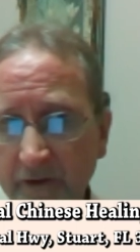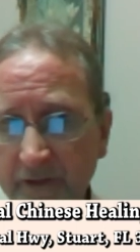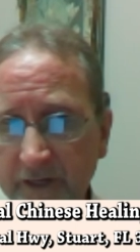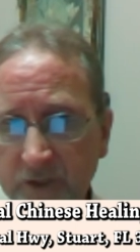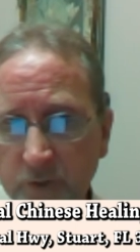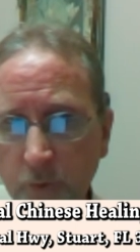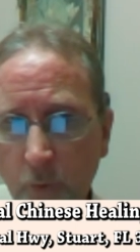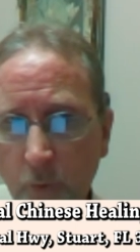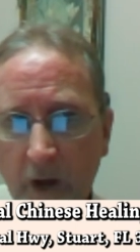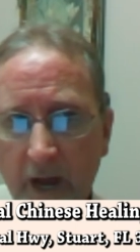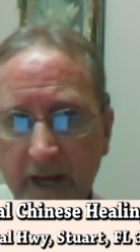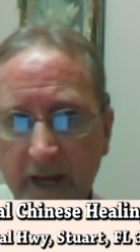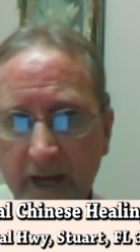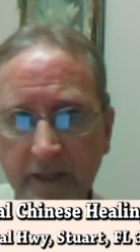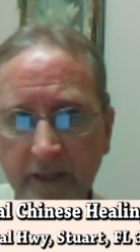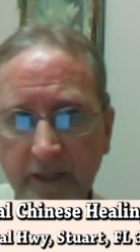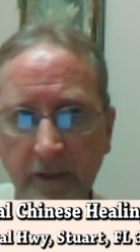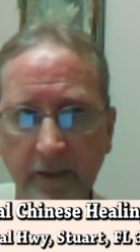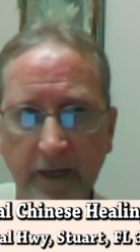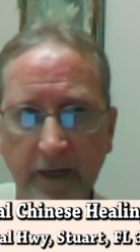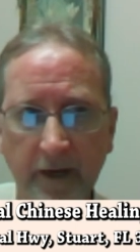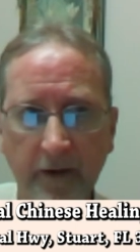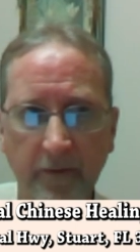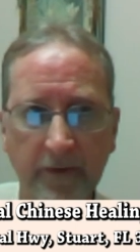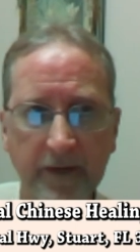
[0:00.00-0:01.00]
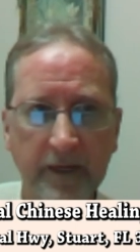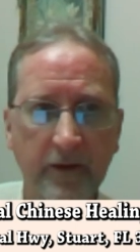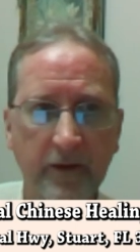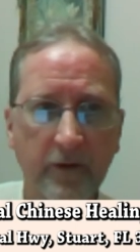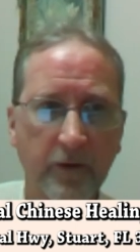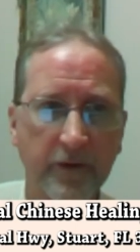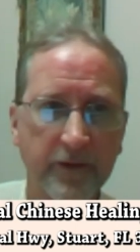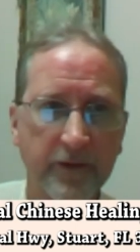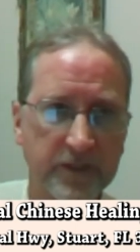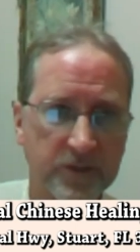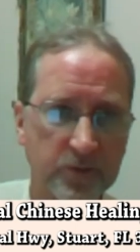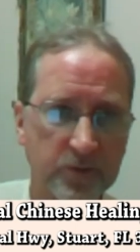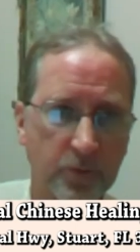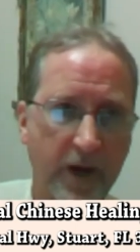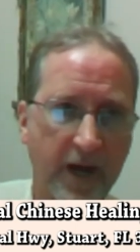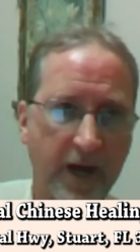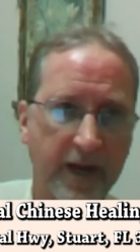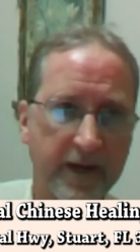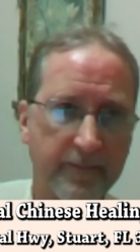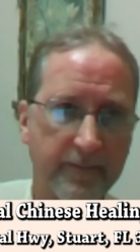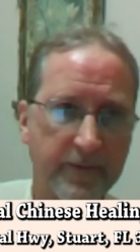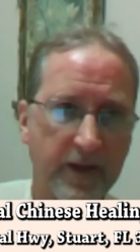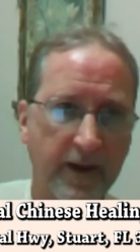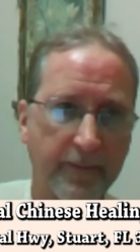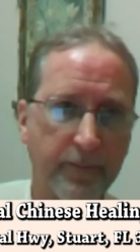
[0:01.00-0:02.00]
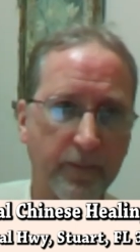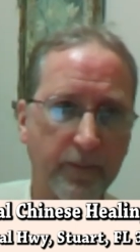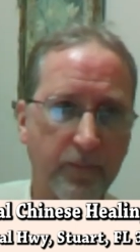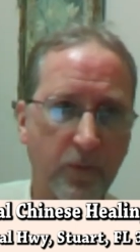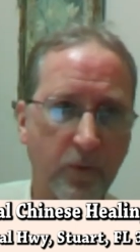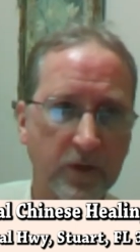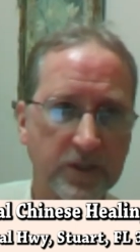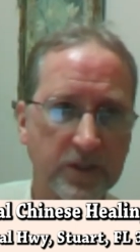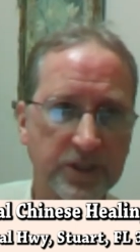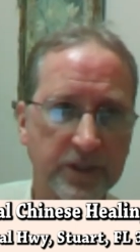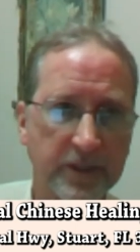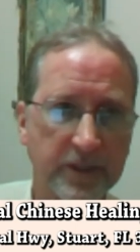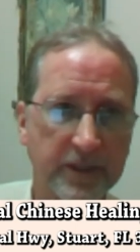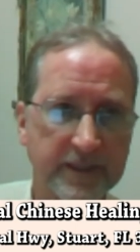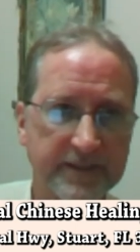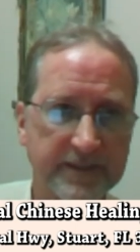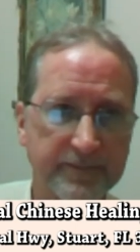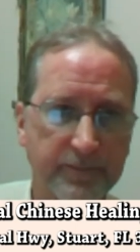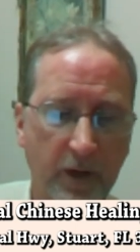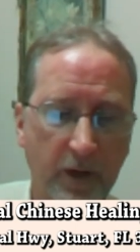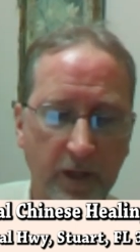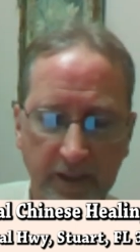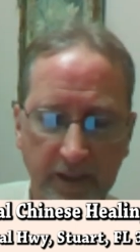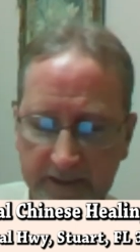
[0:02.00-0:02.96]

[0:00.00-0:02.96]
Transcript: the duodenal area or the duodenum, the upper portion of the small